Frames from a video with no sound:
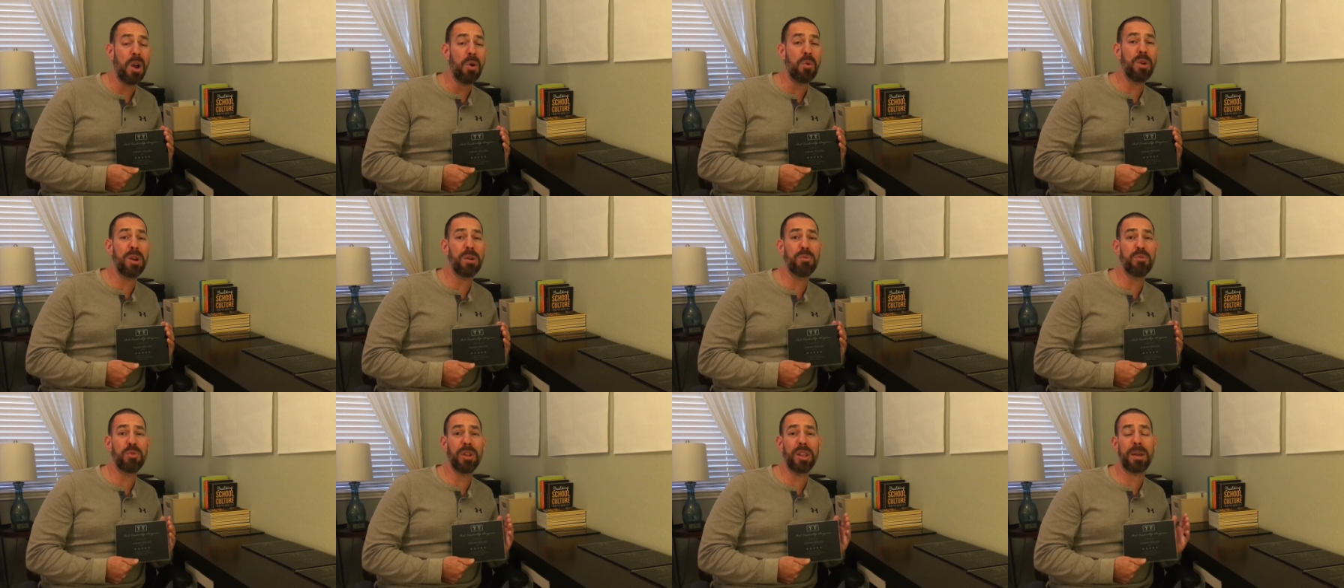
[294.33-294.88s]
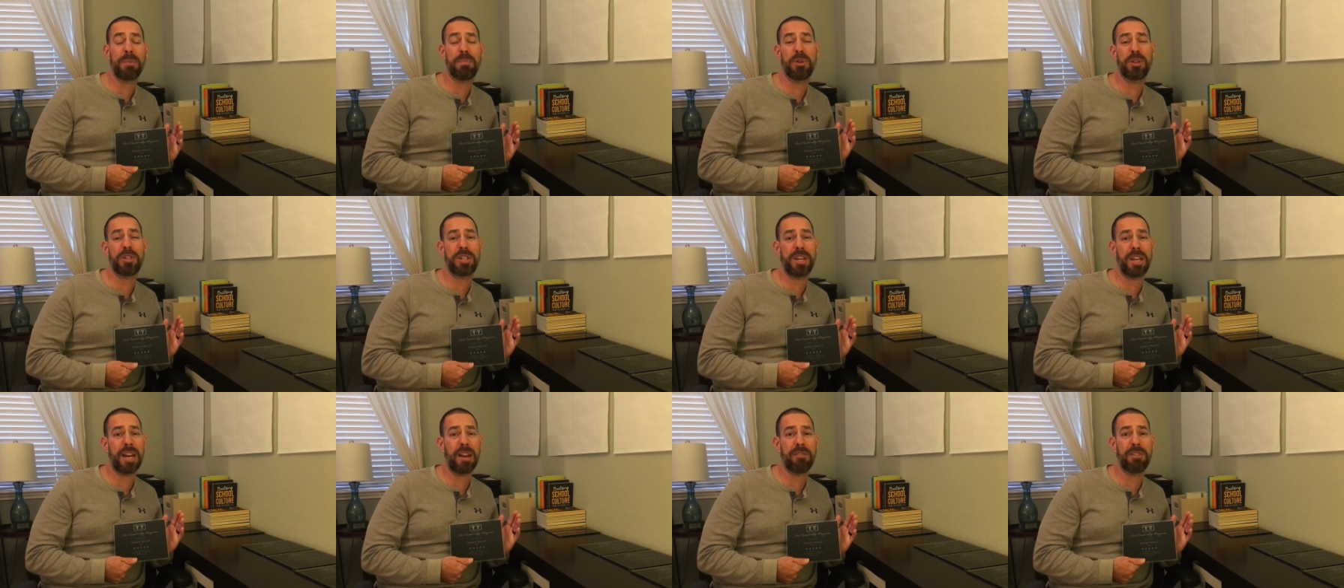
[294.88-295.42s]
We really
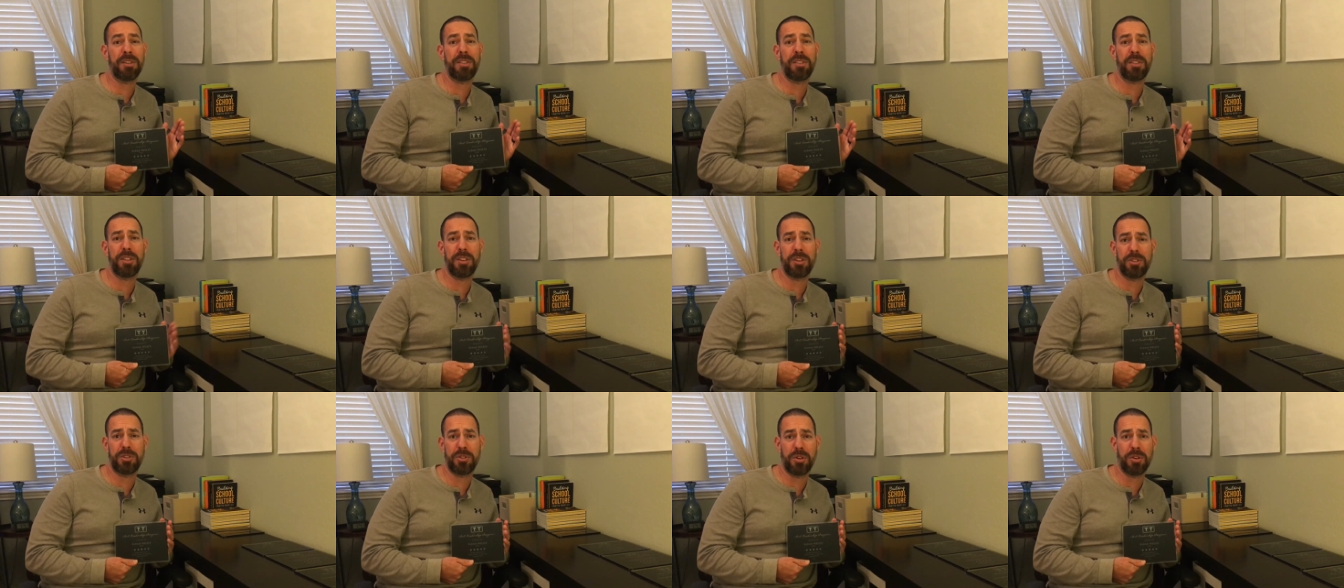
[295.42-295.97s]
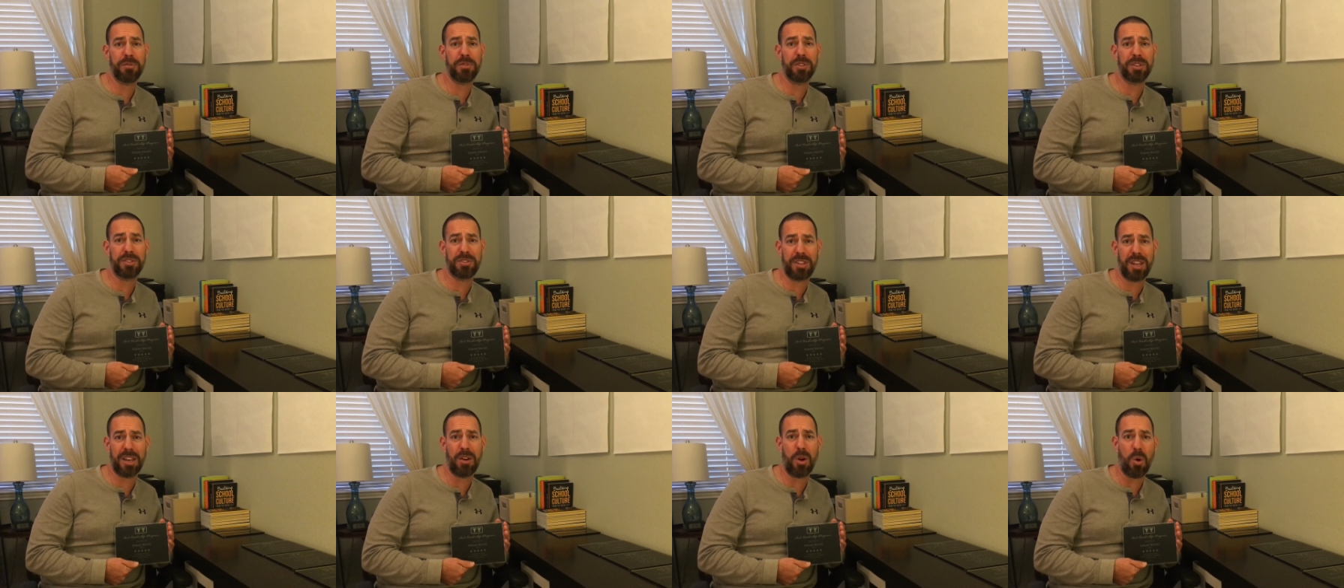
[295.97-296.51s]
appreciate everything that you're doing for the
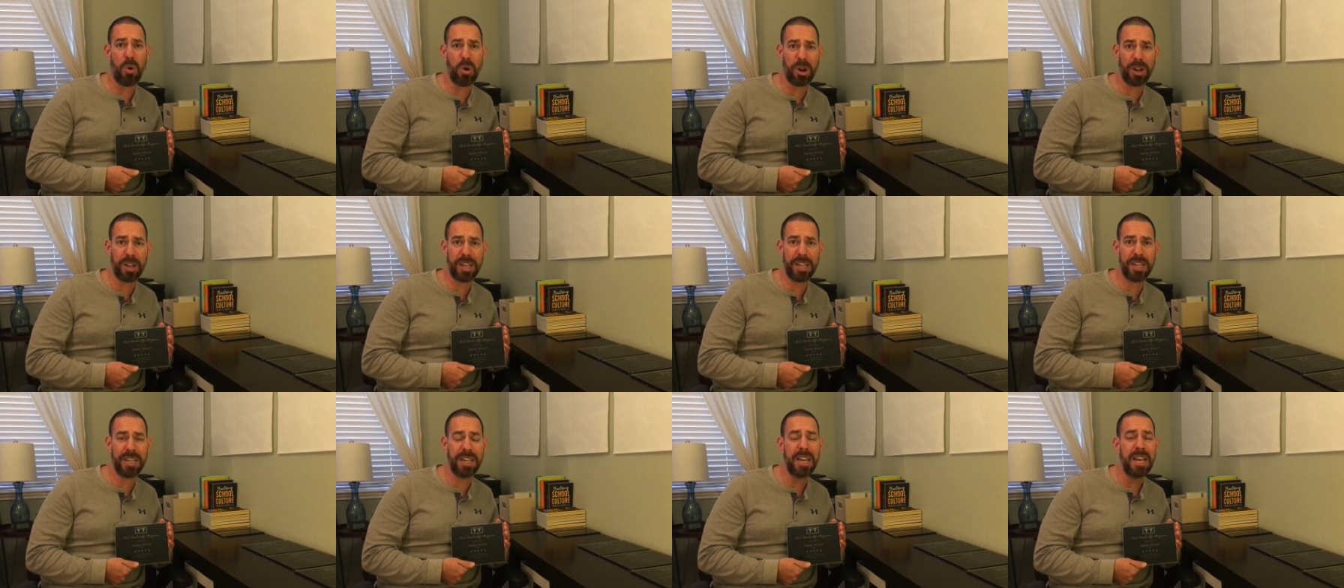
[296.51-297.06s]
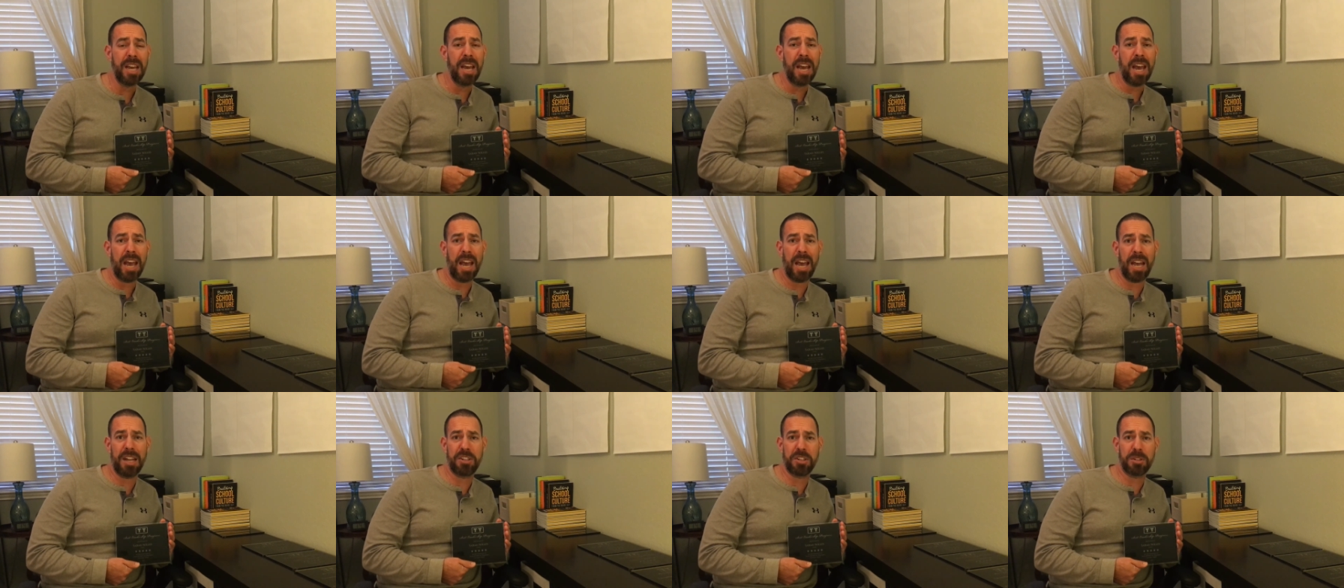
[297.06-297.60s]
state of Oregon,
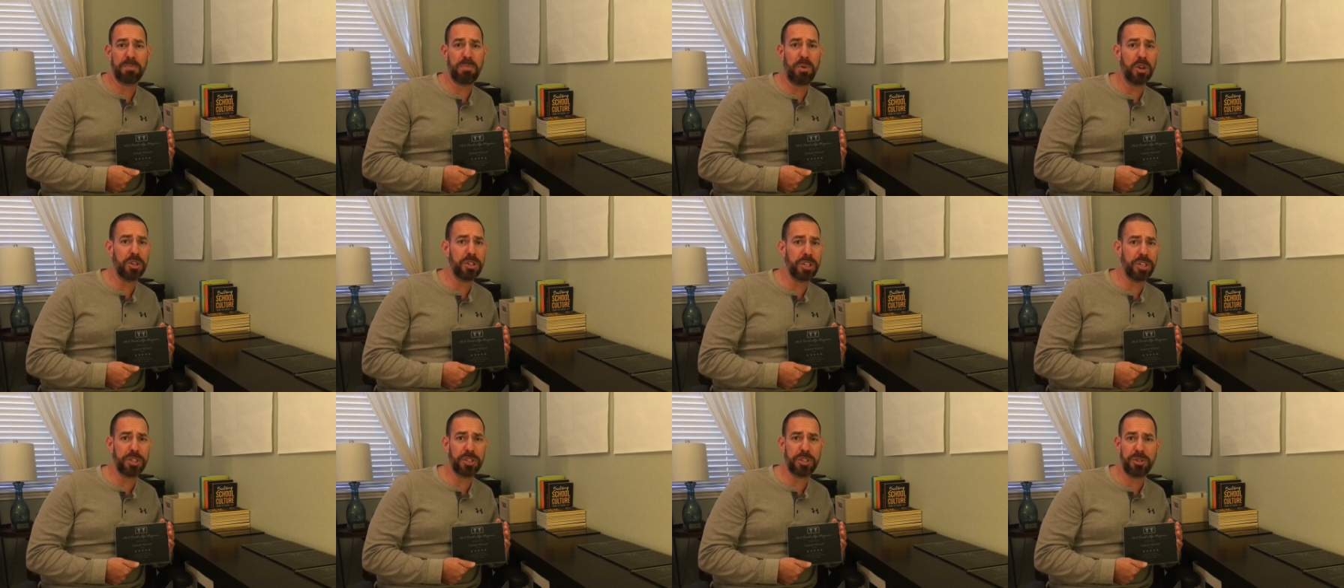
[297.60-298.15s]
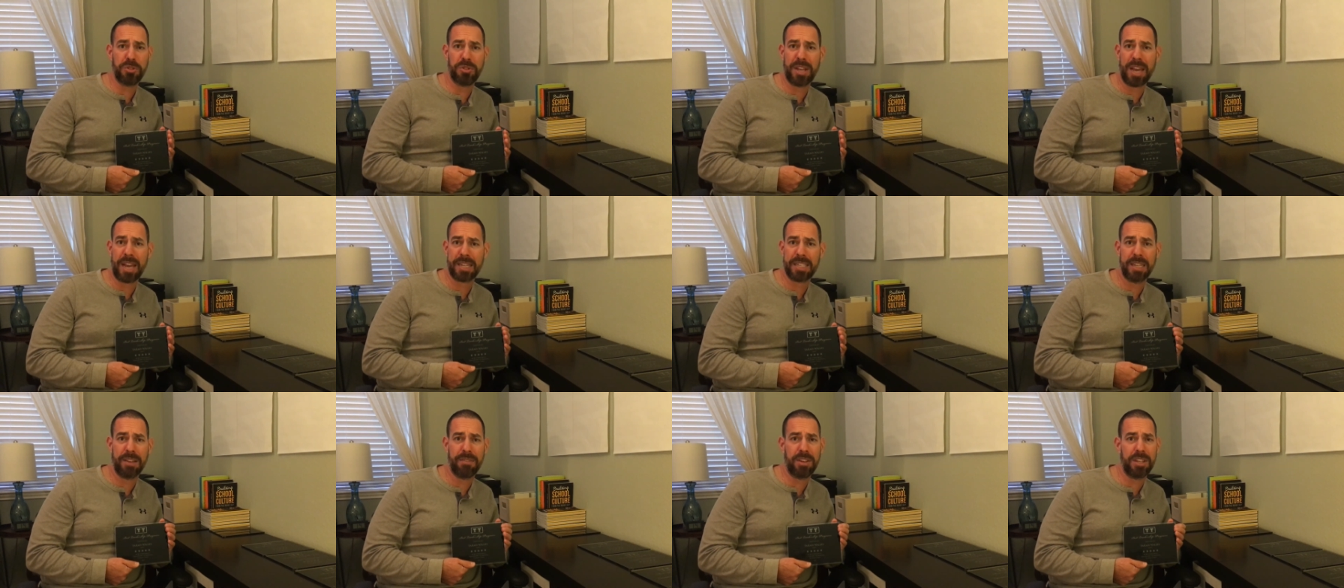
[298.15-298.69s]
uh, just pushing student
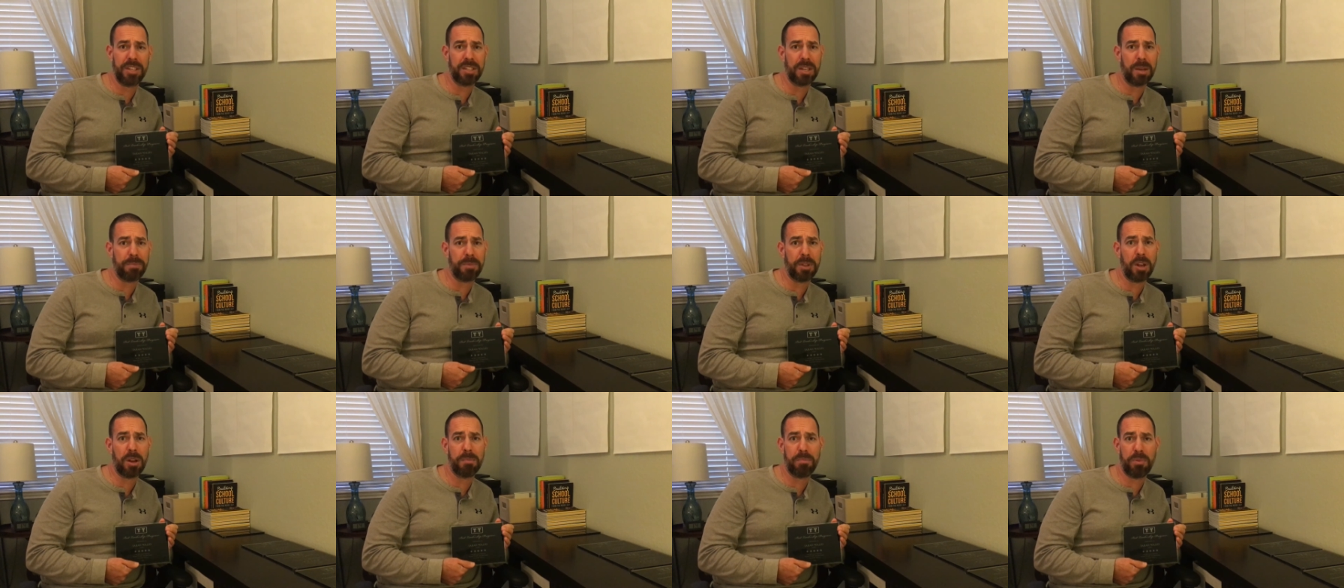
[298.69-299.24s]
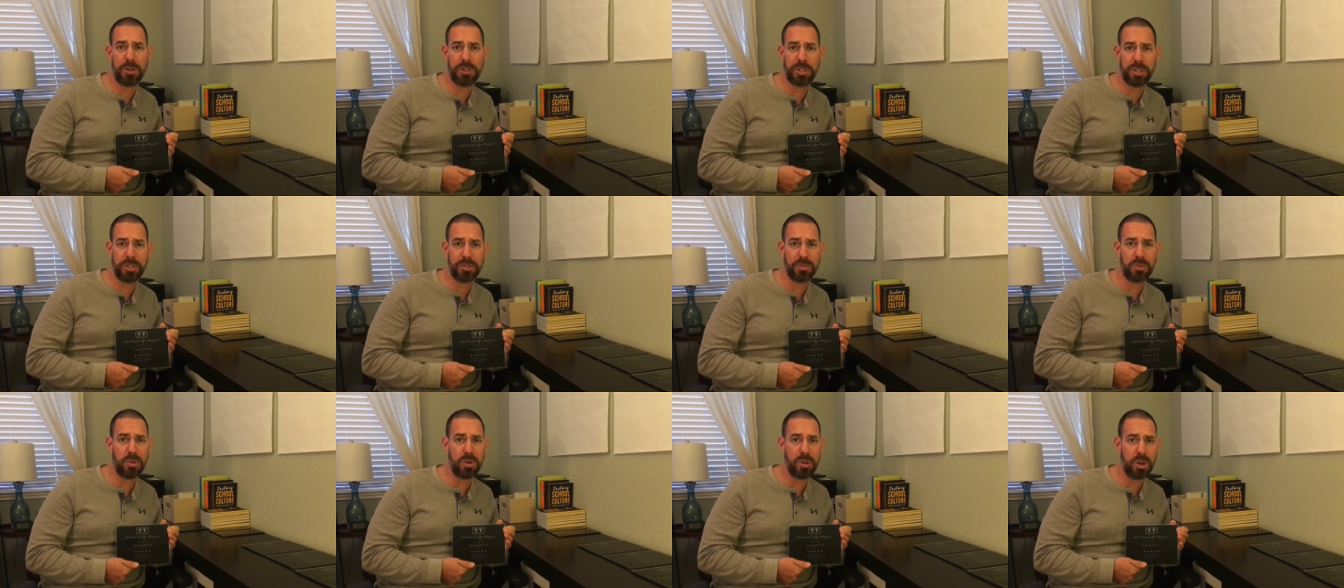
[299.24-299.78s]
activities up there and pushing
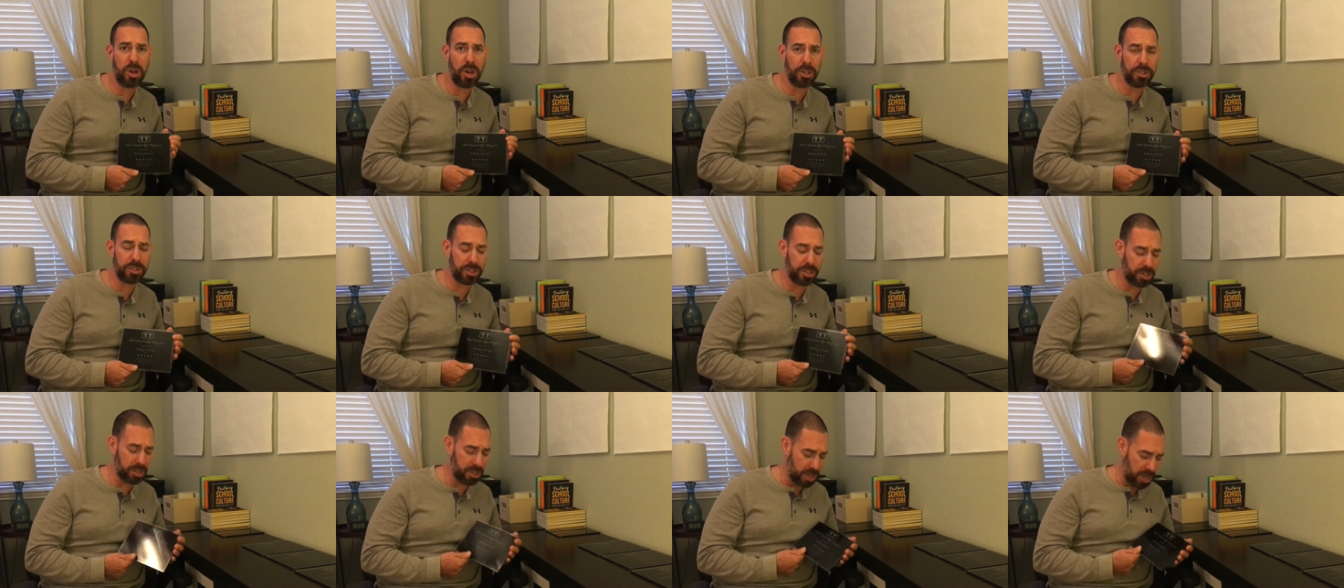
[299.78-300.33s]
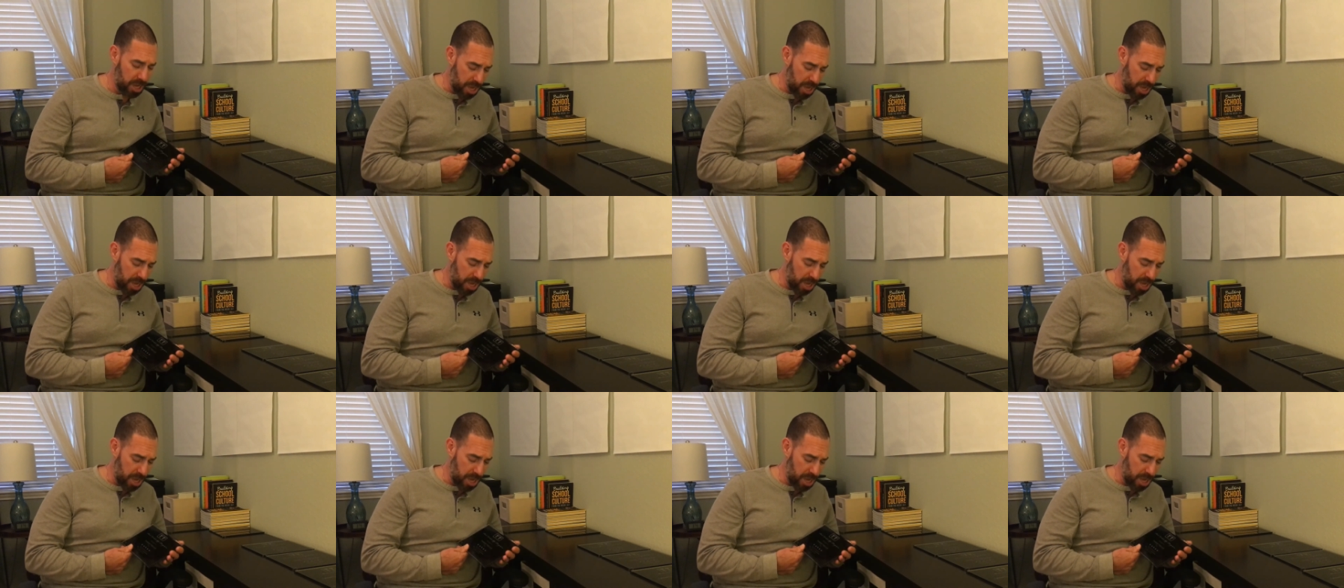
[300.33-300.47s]
school culture.